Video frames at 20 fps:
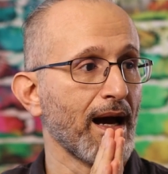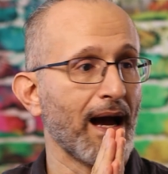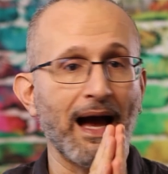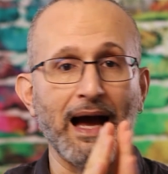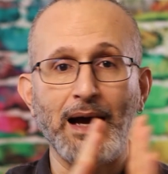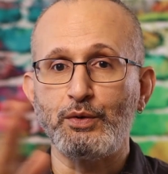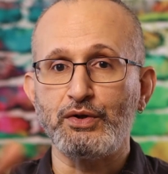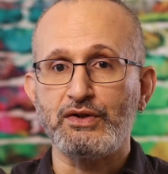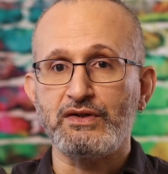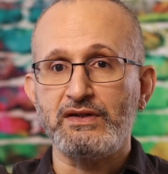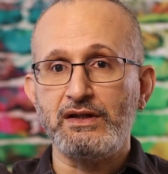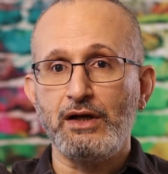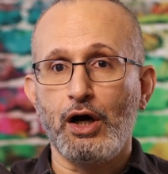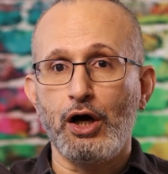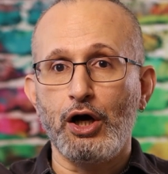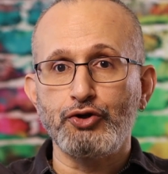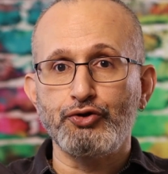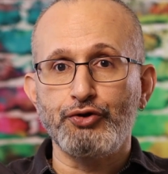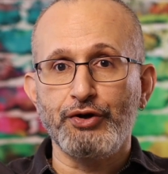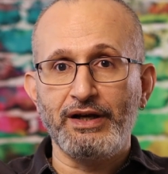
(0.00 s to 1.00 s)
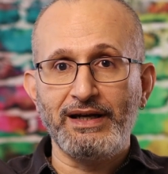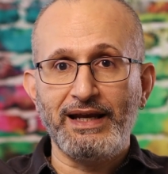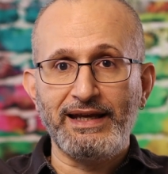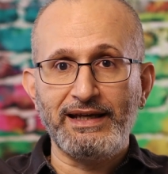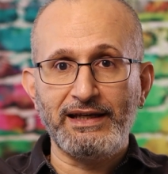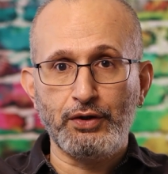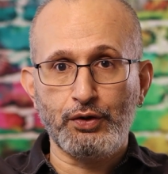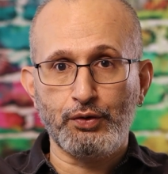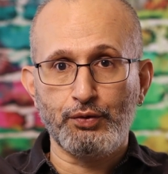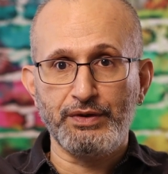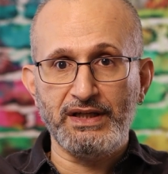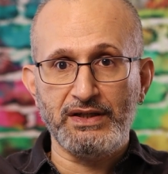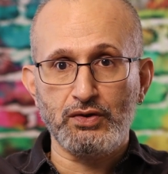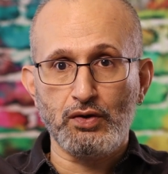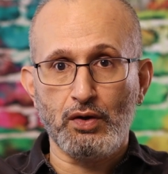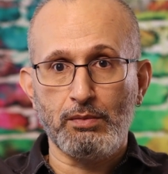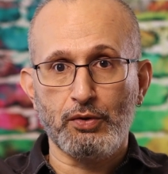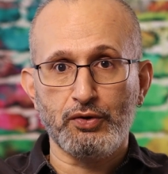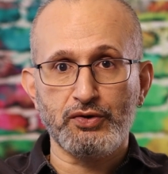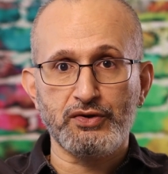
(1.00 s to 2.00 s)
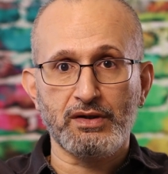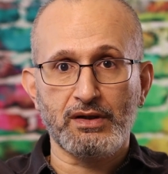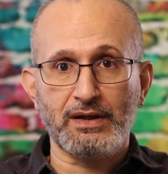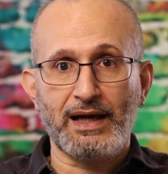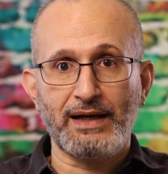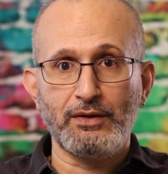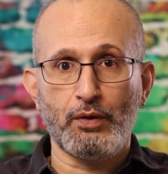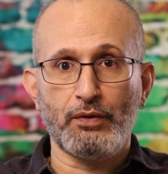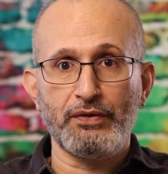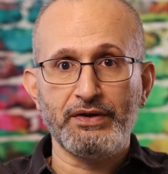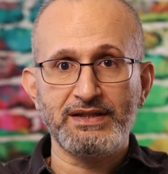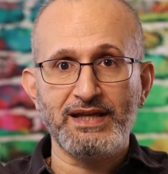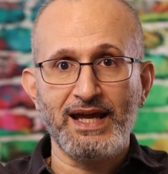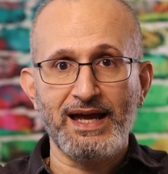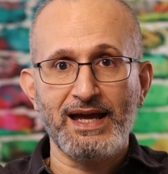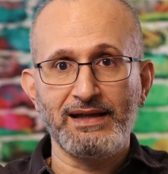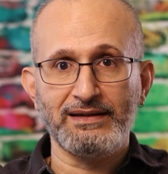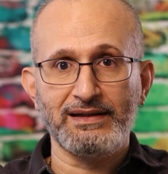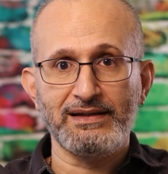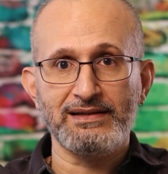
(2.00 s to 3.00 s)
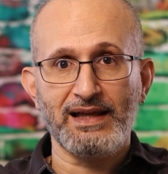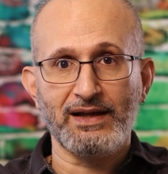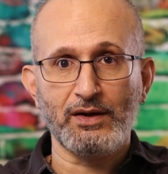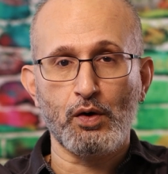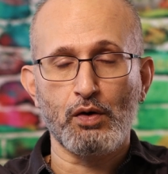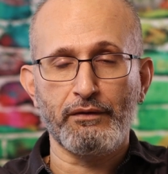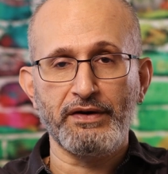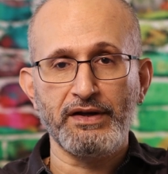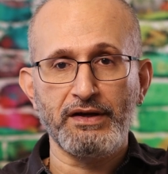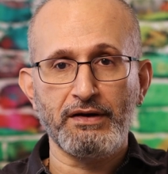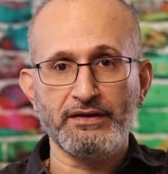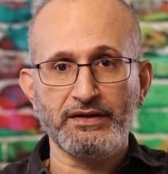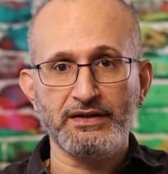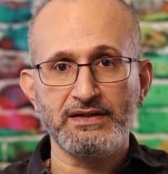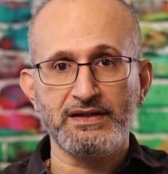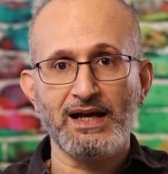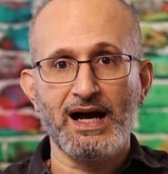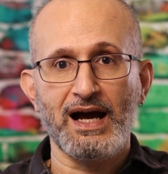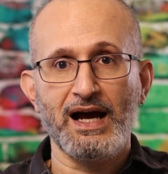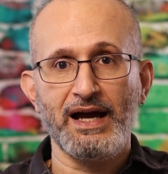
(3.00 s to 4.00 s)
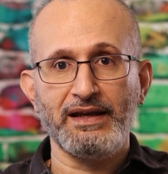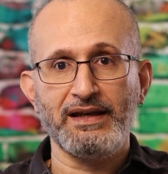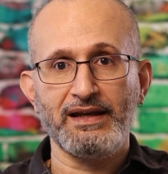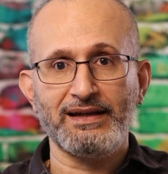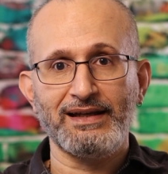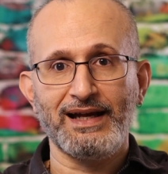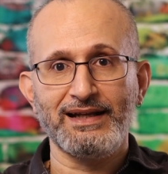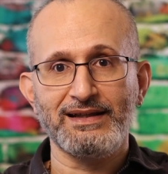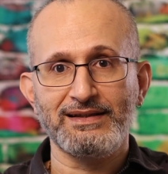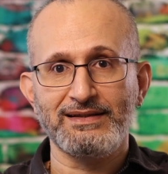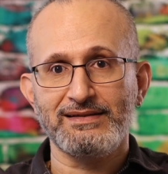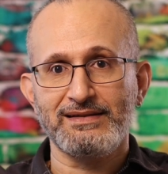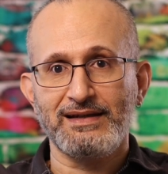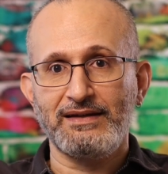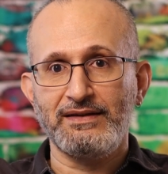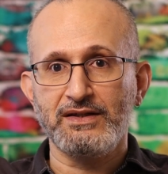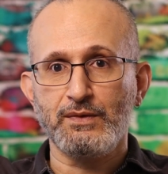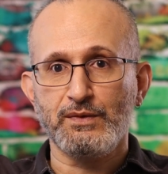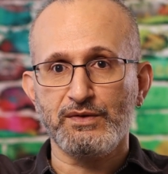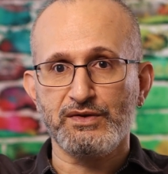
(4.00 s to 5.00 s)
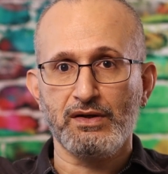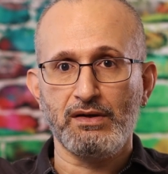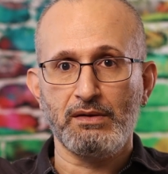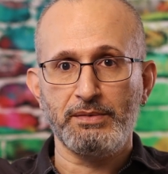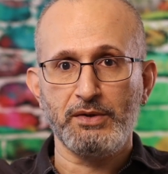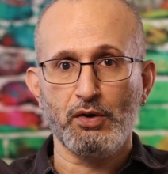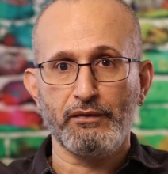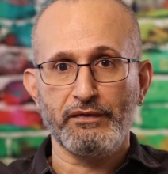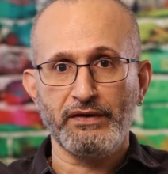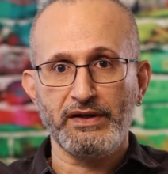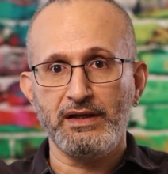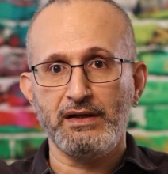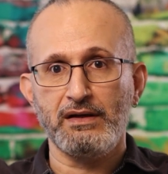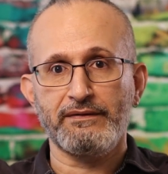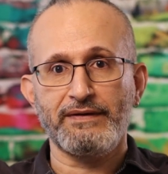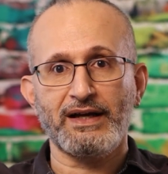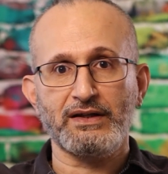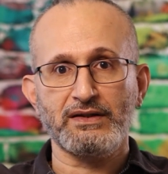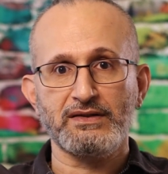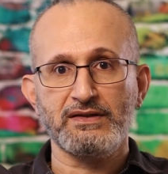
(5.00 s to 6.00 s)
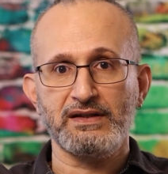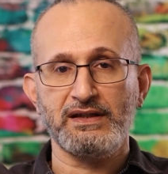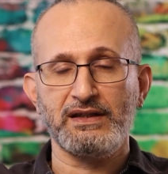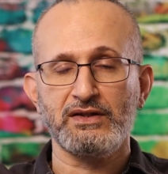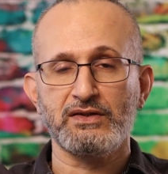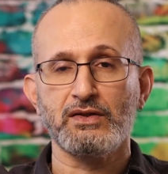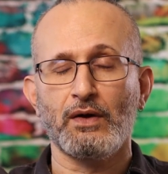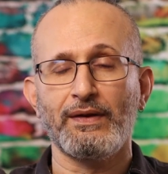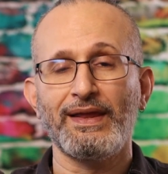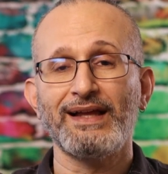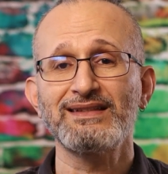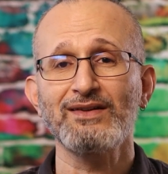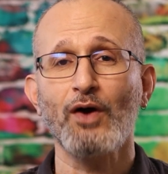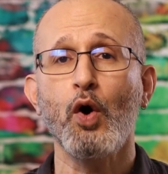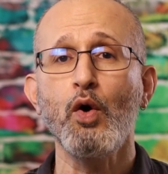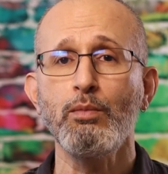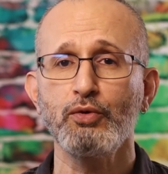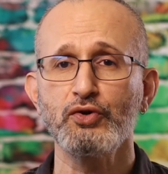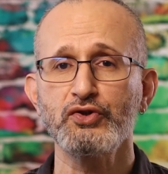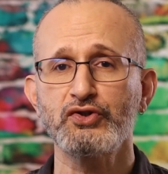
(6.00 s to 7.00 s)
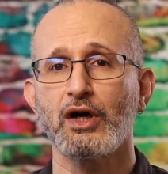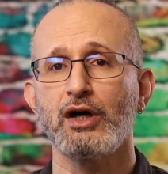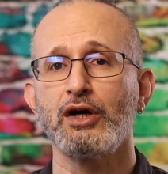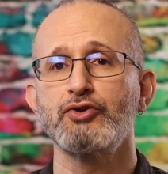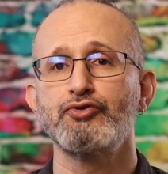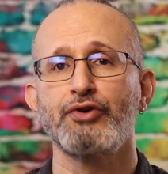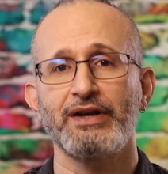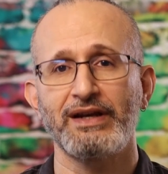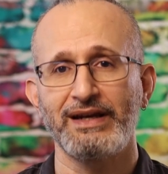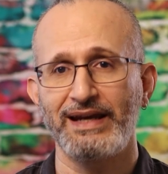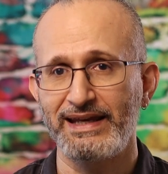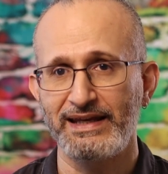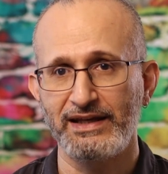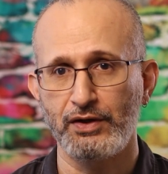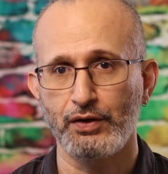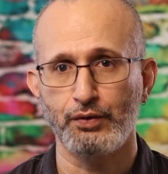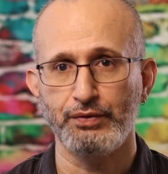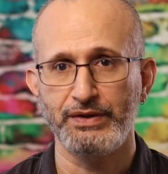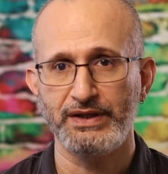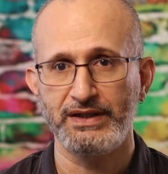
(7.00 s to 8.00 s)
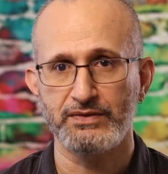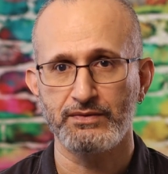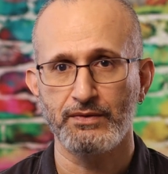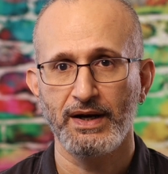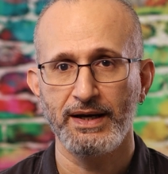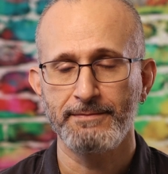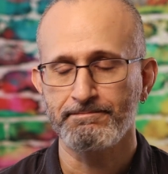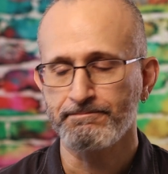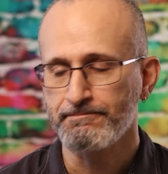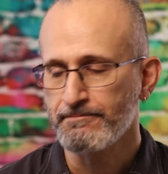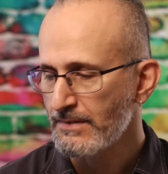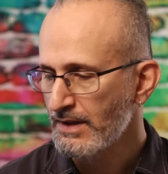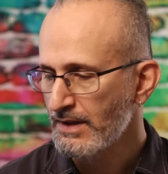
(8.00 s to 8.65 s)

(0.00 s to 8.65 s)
I would see 180 degrees almost. I know this hand is like over here on the side, and this one's going to be over here if I could see. So that's almost 180 degrees, right?